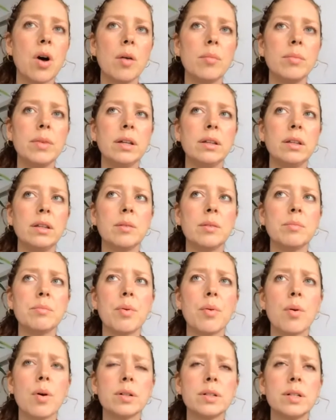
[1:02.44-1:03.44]
taught me the
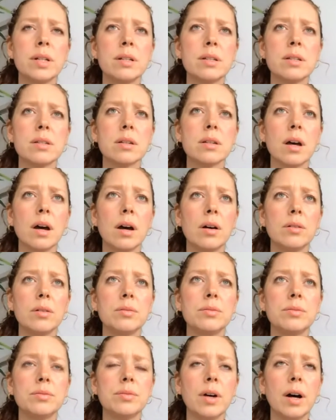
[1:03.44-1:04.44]
importance
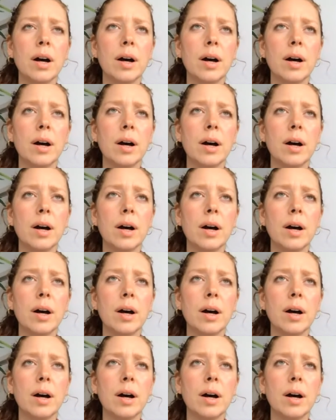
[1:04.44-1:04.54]
of